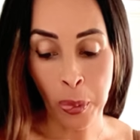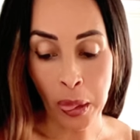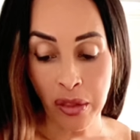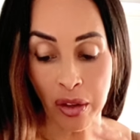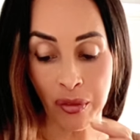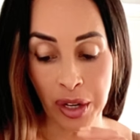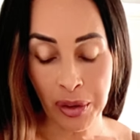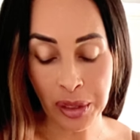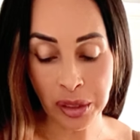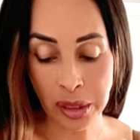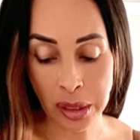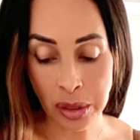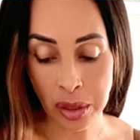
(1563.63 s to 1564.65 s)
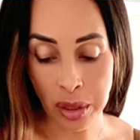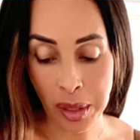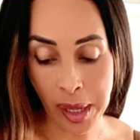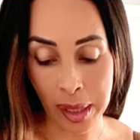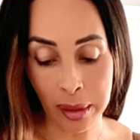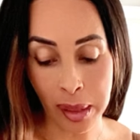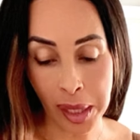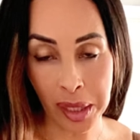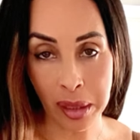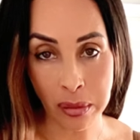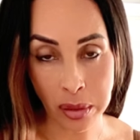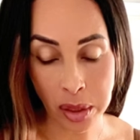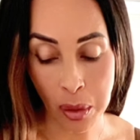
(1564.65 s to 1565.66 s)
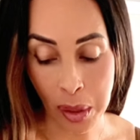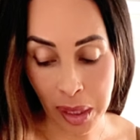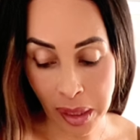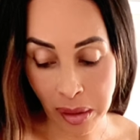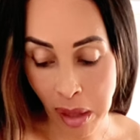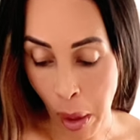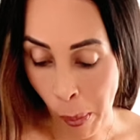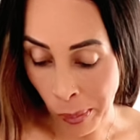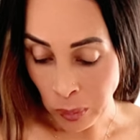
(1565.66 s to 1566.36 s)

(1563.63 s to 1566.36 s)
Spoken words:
They're very tender and light, so I like that.